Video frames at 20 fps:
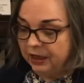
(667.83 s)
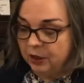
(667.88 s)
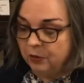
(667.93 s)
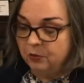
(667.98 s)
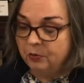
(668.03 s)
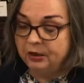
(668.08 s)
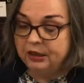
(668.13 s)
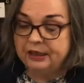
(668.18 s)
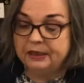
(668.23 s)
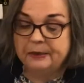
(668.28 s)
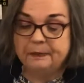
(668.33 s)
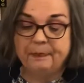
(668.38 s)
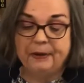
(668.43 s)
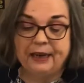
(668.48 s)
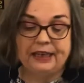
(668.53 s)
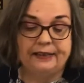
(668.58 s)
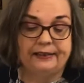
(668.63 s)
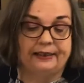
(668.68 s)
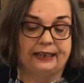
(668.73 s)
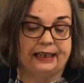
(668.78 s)
Well, it's
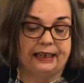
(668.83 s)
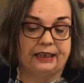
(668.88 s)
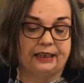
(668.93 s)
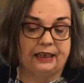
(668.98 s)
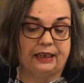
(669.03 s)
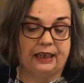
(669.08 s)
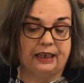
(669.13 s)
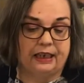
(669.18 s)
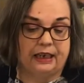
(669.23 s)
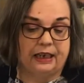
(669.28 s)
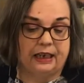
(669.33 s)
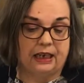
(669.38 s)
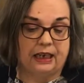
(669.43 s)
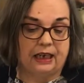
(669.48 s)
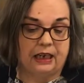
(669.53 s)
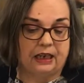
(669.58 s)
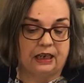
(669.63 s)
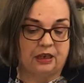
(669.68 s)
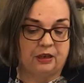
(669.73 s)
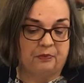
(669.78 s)
basically
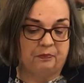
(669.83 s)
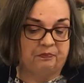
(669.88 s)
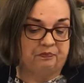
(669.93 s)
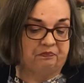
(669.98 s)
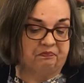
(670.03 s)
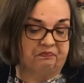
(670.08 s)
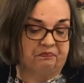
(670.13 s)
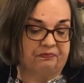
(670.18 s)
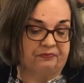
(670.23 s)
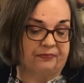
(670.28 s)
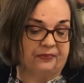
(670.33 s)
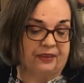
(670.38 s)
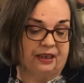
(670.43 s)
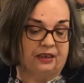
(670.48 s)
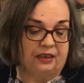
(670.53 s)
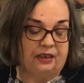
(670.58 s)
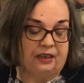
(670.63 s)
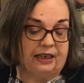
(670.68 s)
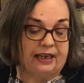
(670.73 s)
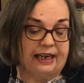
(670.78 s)

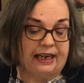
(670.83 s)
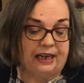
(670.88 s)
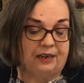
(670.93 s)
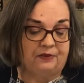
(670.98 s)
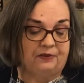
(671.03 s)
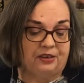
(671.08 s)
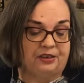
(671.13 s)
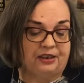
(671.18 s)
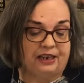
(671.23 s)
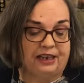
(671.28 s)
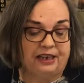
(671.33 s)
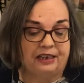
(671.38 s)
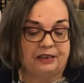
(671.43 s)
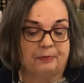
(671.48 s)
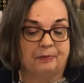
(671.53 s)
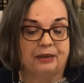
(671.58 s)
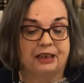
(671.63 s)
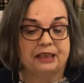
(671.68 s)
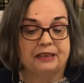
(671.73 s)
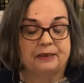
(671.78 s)

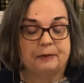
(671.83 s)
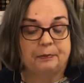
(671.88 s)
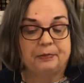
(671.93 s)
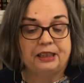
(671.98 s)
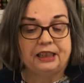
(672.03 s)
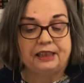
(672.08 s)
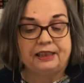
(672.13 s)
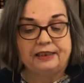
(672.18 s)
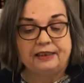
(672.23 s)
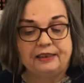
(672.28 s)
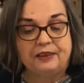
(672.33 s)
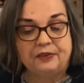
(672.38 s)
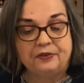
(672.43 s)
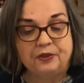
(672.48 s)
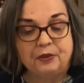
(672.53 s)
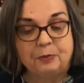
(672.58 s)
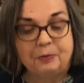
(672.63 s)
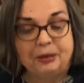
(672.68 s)
advertisements, but this is from the